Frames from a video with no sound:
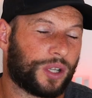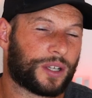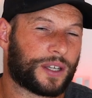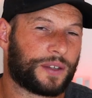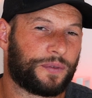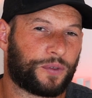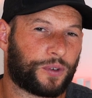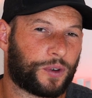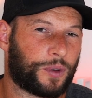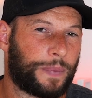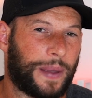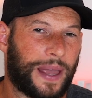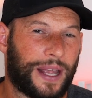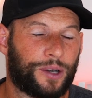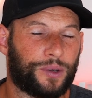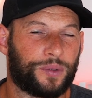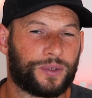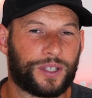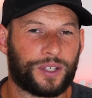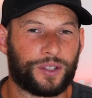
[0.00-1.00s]
looking for a
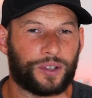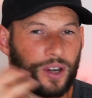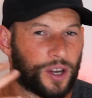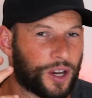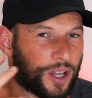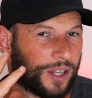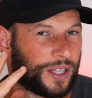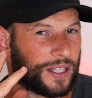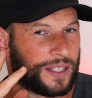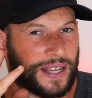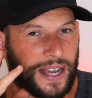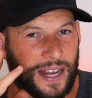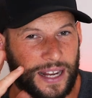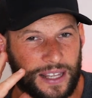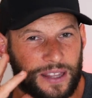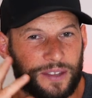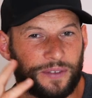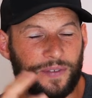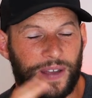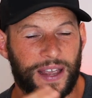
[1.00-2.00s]
panel to not only
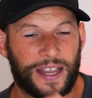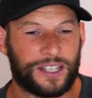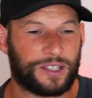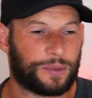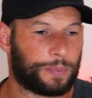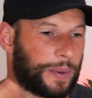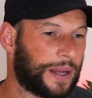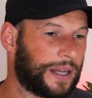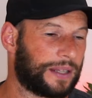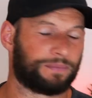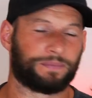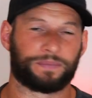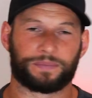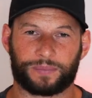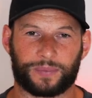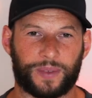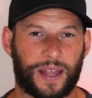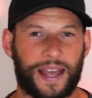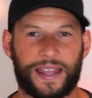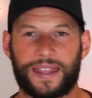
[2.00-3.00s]
target the face, but
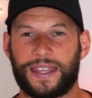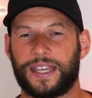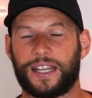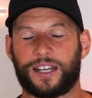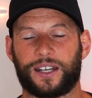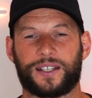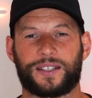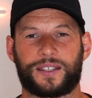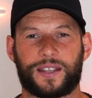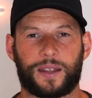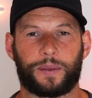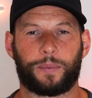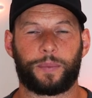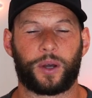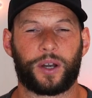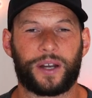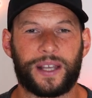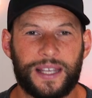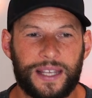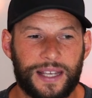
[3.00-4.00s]
other areas of the
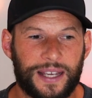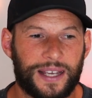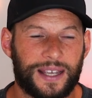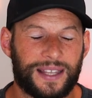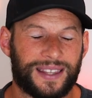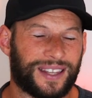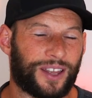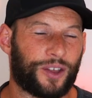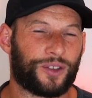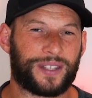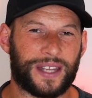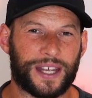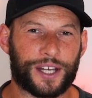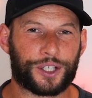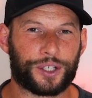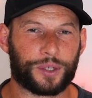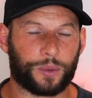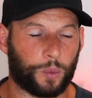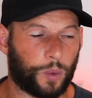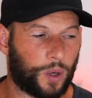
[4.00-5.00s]
body, those
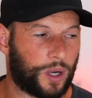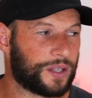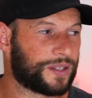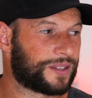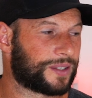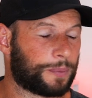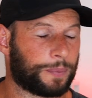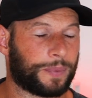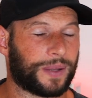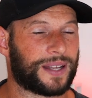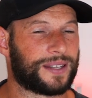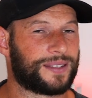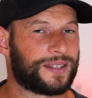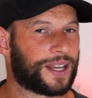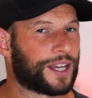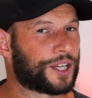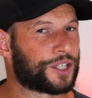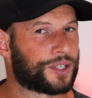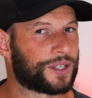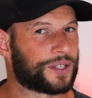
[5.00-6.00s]
extra watts plus
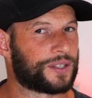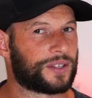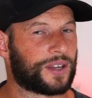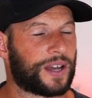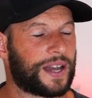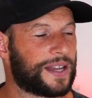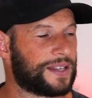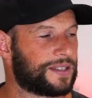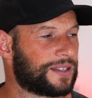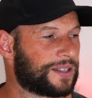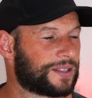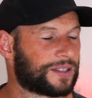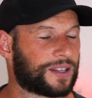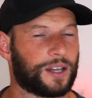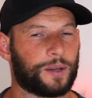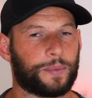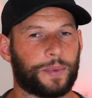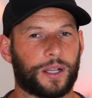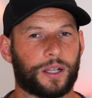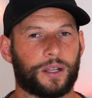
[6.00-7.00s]
the extra size is
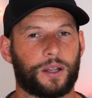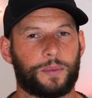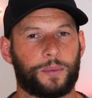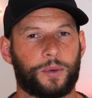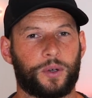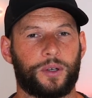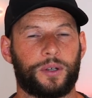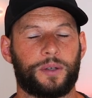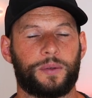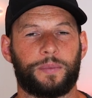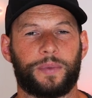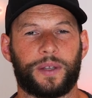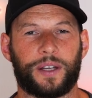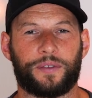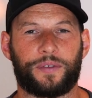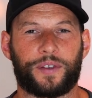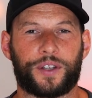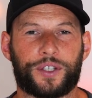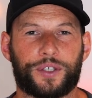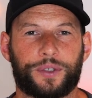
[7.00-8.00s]
going to be a lot more
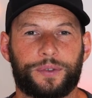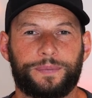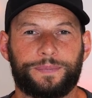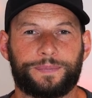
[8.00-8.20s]
beneficial.